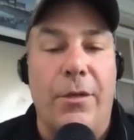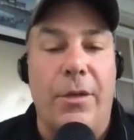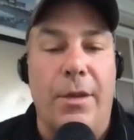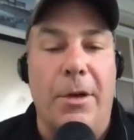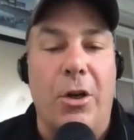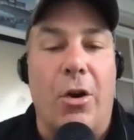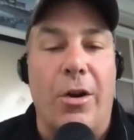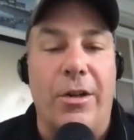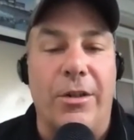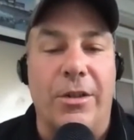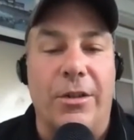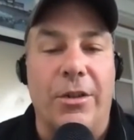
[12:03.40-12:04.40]
them a
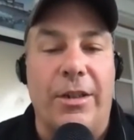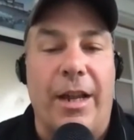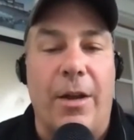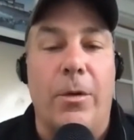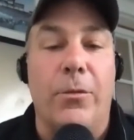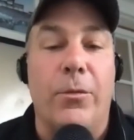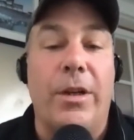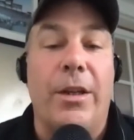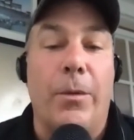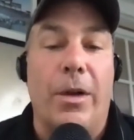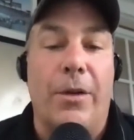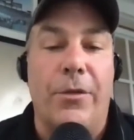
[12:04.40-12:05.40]
garden to look at, when
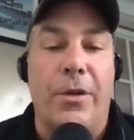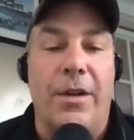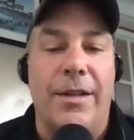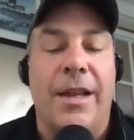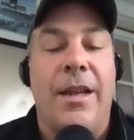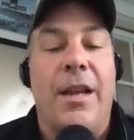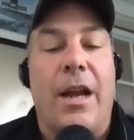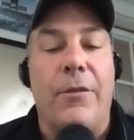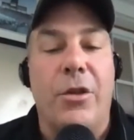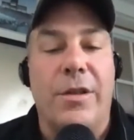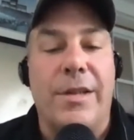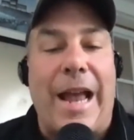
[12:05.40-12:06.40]
really what I've done is I've
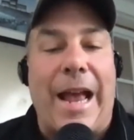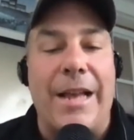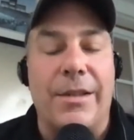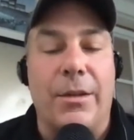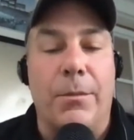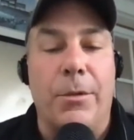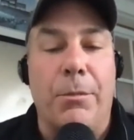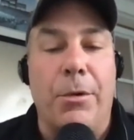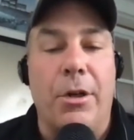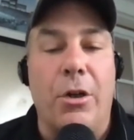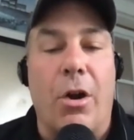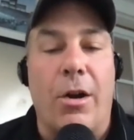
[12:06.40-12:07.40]
just asked them to put
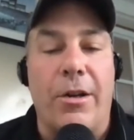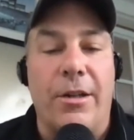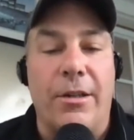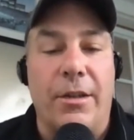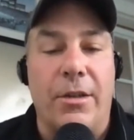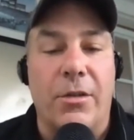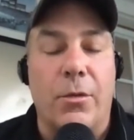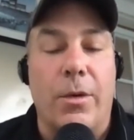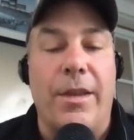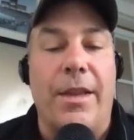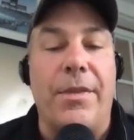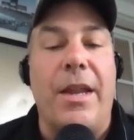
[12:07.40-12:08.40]
a garden into the
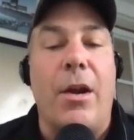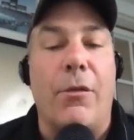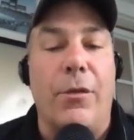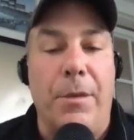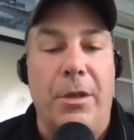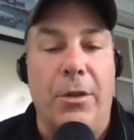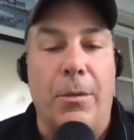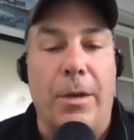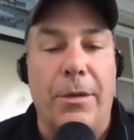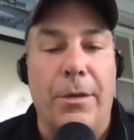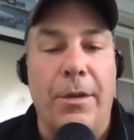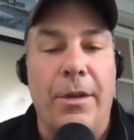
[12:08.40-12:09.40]
story that they are familiar with.
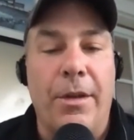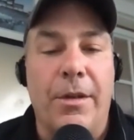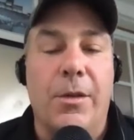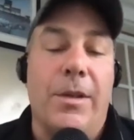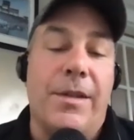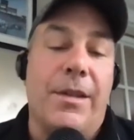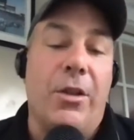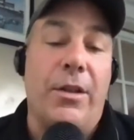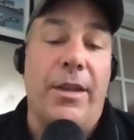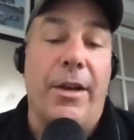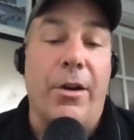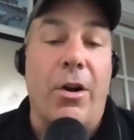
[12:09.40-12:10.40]
So it's
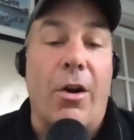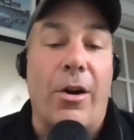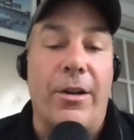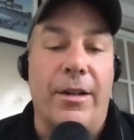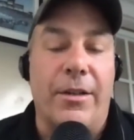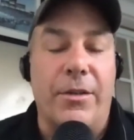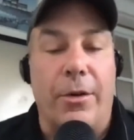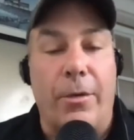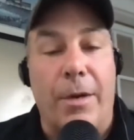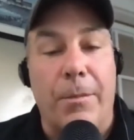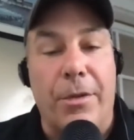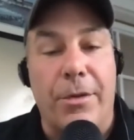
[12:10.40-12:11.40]
their garden, it's their
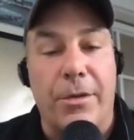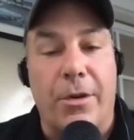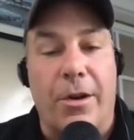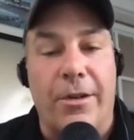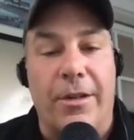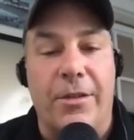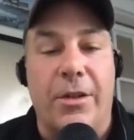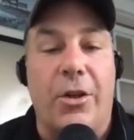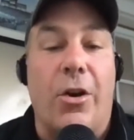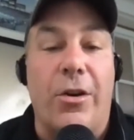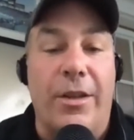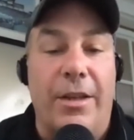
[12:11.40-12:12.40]
grandmother's garden, it's a
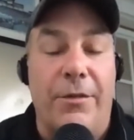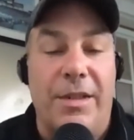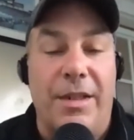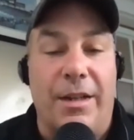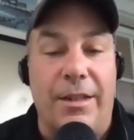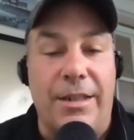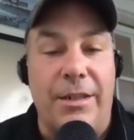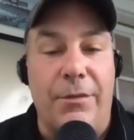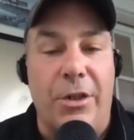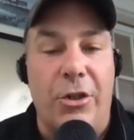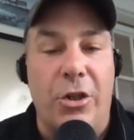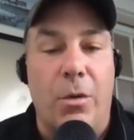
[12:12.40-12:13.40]
garden they've seen on a
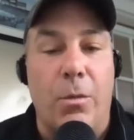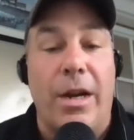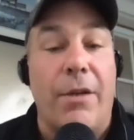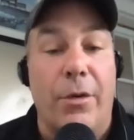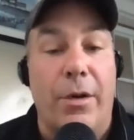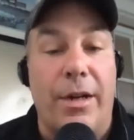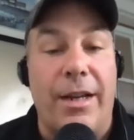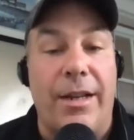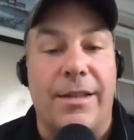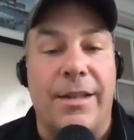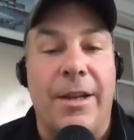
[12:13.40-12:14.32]
TV show, whatever it is.